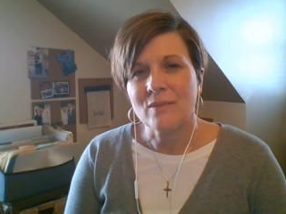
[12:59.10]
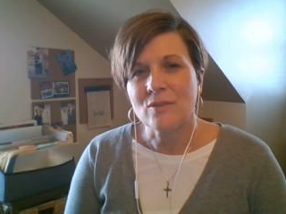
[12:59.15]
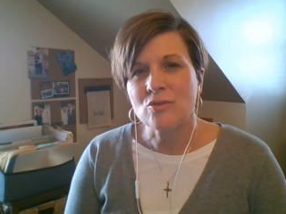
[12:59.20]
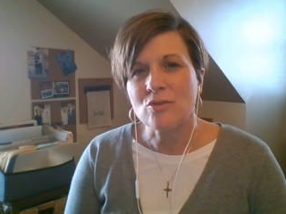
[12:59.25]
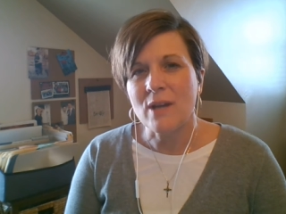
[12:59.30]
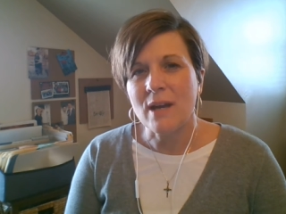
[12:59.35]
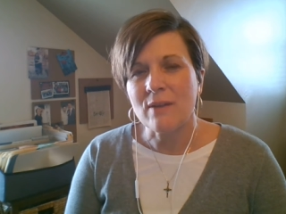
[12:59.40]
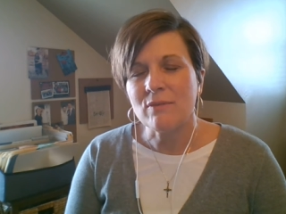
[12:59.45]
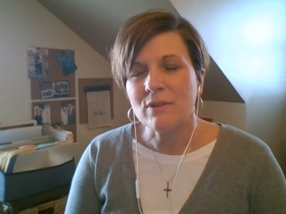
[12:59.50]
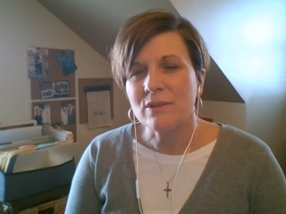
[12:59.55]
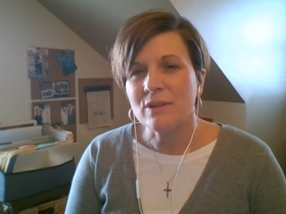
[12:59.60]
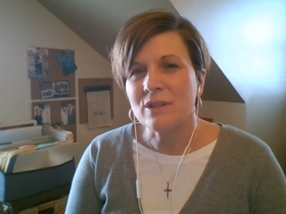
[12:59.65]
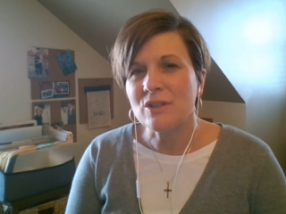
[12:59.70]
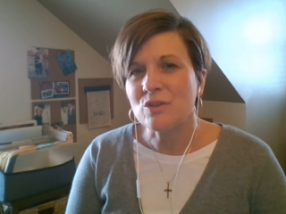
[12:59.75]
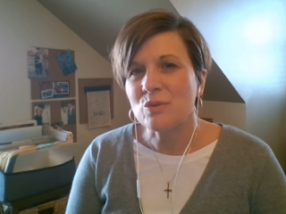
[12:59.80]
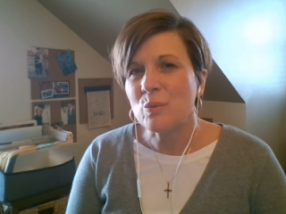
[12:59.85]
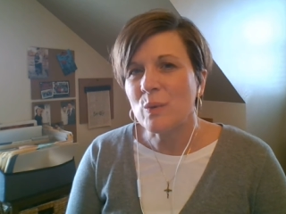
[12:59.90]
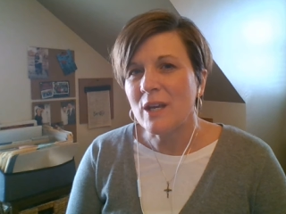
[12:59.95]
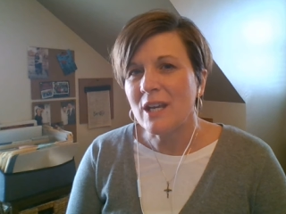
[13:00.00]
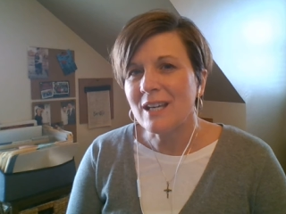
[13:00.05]
traveled
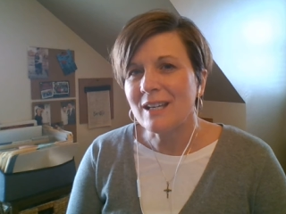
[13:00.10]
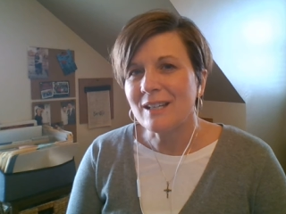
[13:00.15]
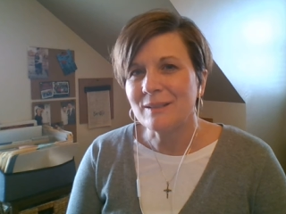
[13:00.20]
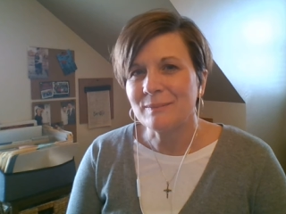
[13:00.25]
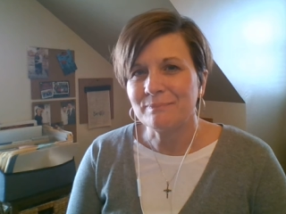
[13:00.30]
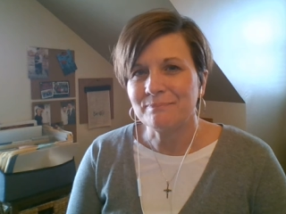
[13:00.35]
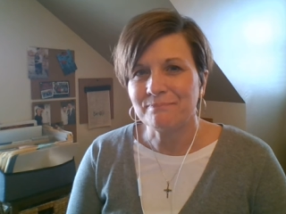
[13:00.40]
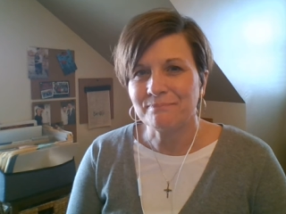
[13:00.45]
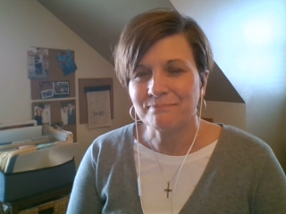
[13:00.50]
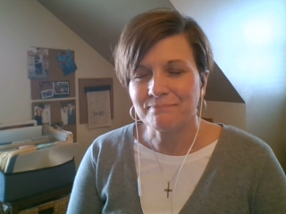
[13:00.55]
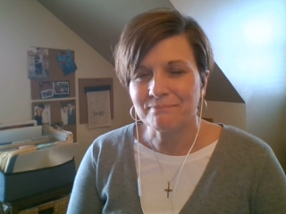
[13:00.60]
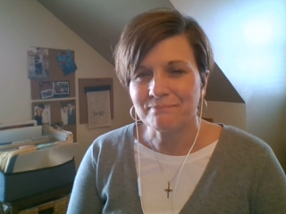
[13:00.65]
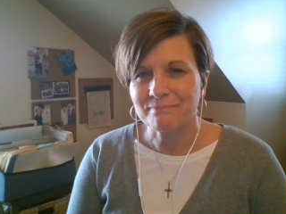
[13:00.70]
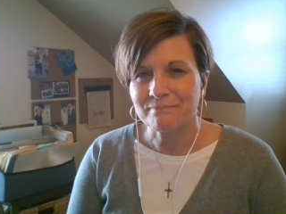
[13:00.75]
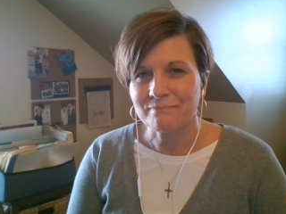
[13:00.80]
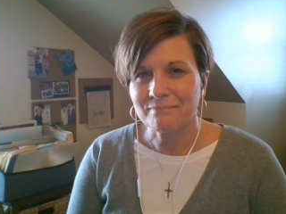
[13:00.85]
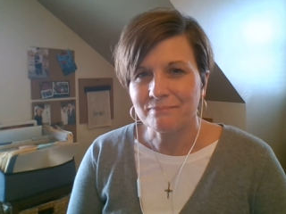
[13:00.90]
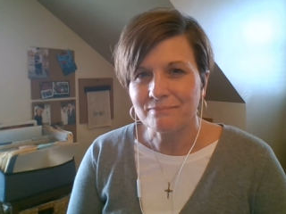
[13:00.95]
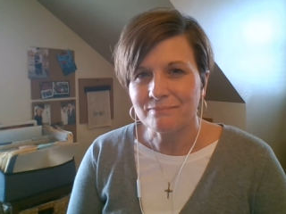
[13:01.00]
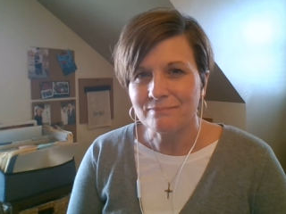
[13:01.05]
this week,
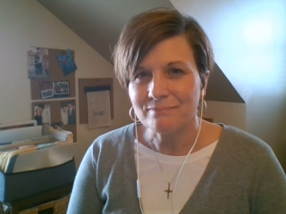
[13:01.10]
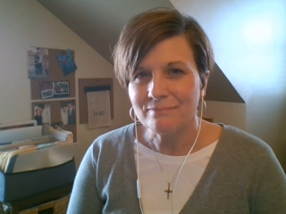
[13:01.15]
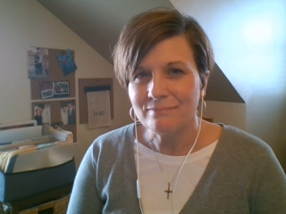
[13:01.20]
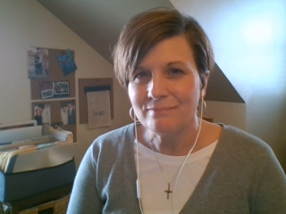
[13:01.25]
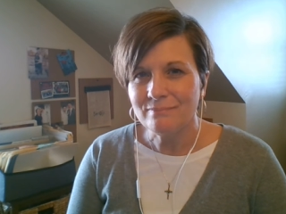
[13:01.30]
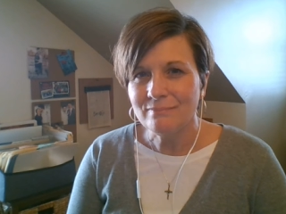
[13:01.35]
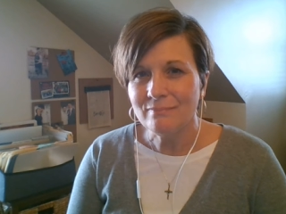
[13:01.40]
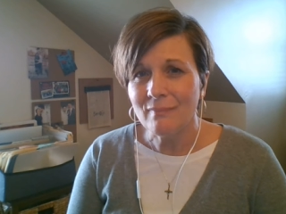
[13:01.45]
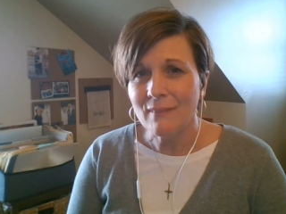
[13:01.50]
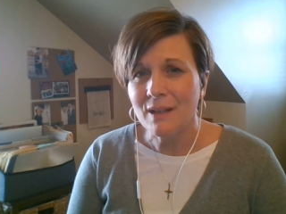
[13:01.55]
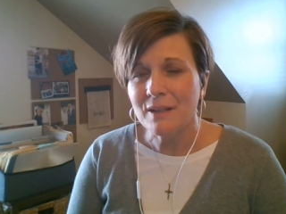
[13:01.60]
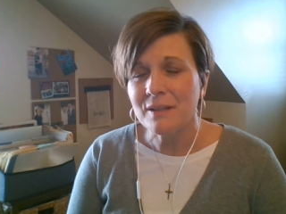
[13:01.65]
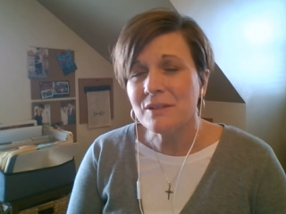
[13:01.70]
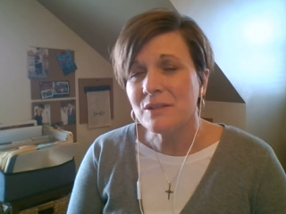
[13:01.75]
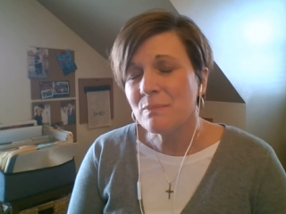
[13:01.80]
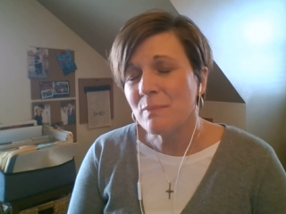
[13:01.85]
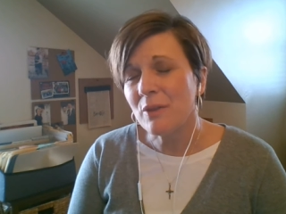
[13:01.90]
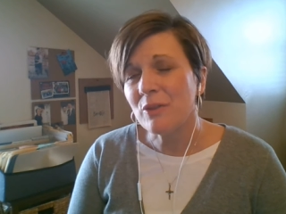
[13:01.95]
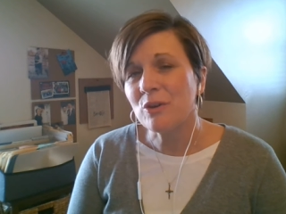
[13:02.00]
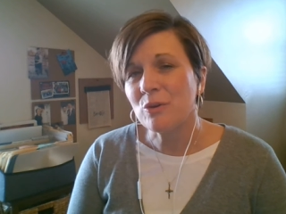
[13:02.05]
and
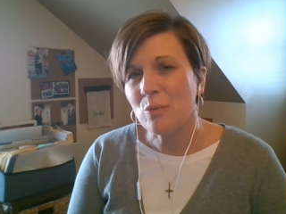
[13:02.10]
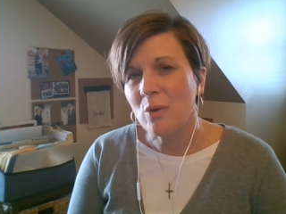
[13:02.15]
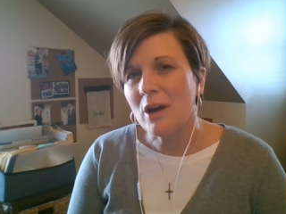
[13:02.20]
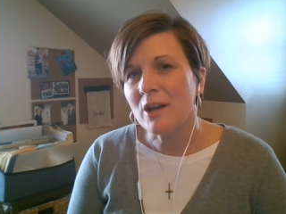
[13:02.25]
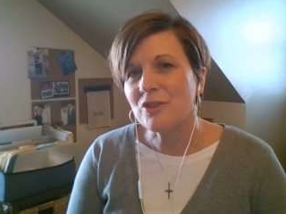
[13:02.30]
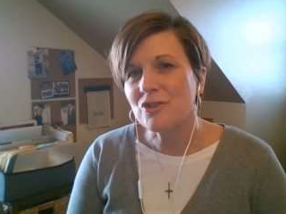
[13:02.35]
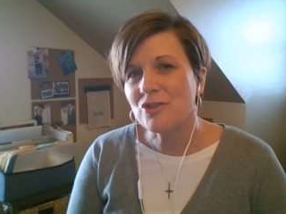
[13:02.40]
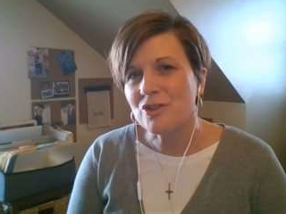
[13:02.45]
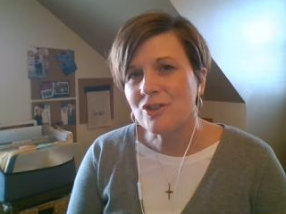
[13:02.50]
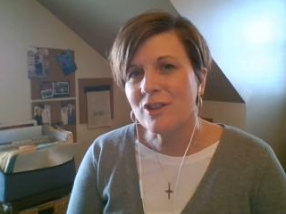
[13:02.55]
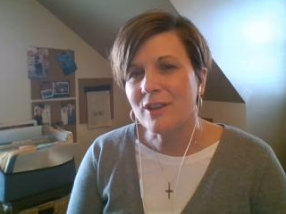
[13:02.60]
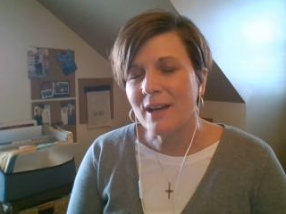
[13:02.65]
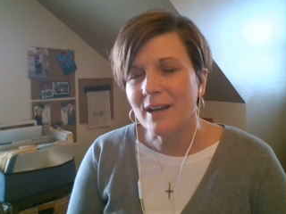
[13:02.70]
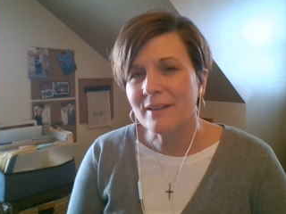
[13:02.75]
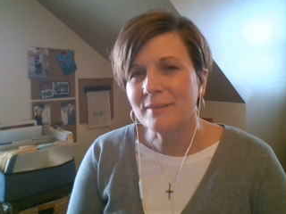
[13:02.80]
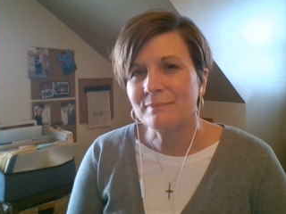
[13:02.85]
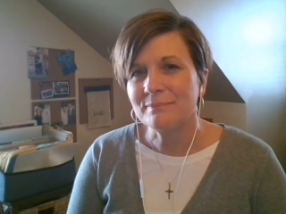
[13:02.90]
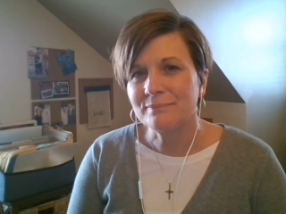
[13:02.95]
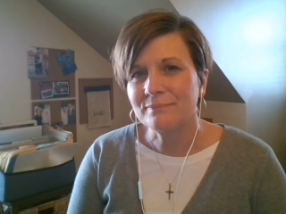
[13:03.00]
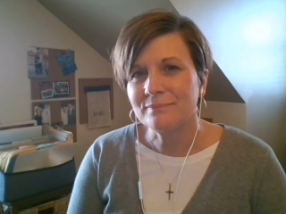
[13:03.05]
his mother watched that.